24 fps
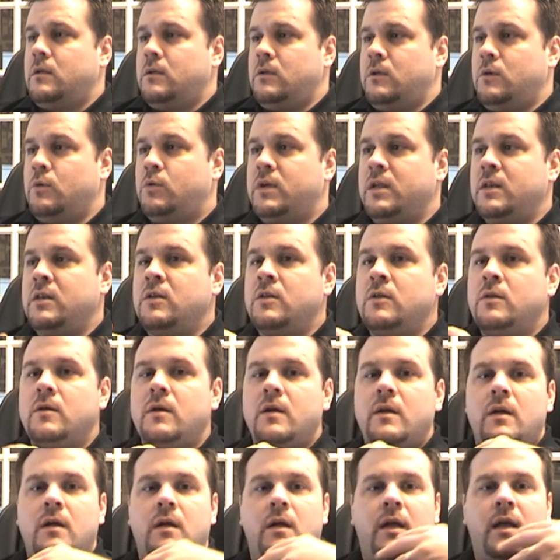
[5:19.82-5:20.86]
You can
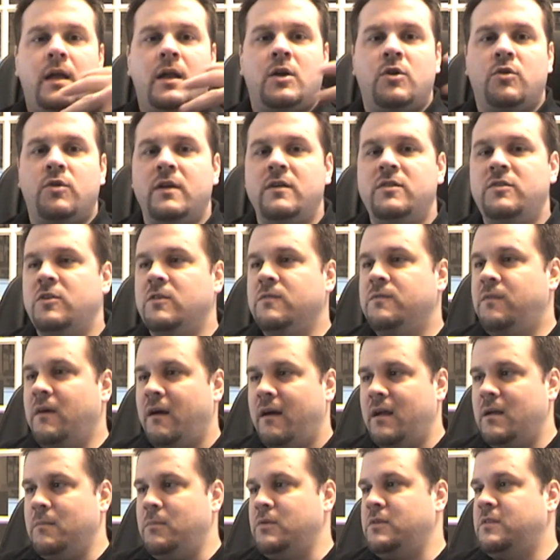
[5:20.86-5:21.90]
increase your
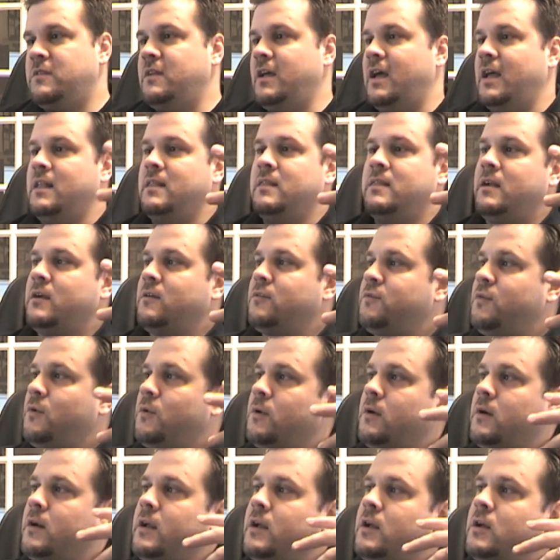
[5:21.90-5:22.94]
variable set and
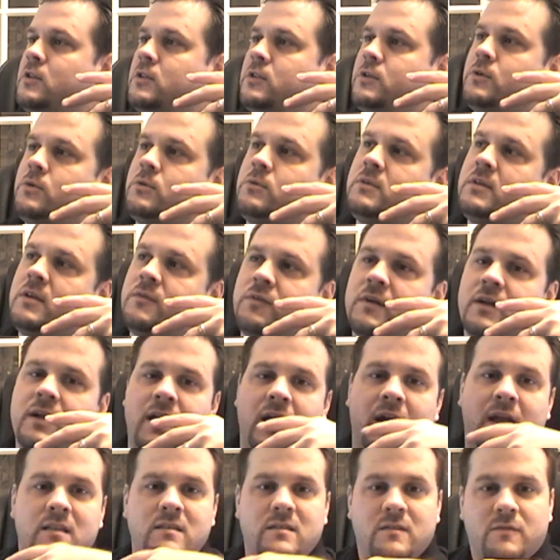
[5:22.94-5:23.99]
therefore include different
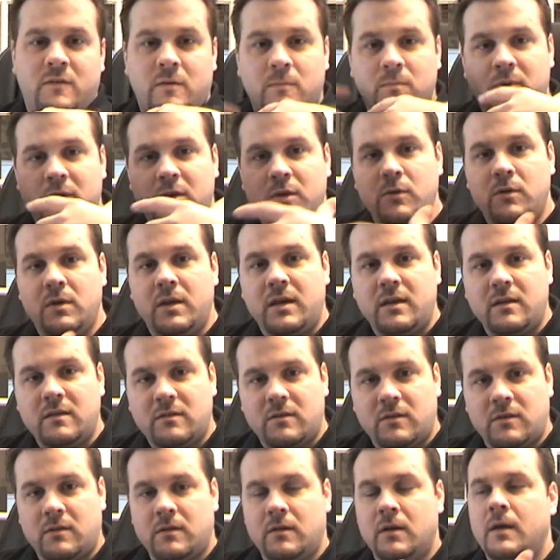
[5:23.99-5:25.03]
kinds of
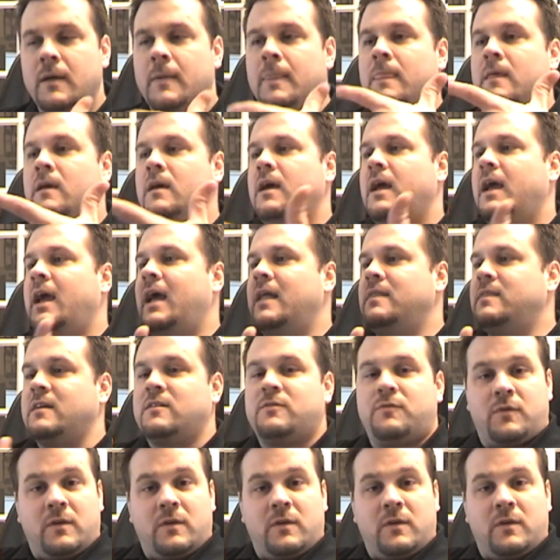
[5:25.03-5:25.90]
computings or add things.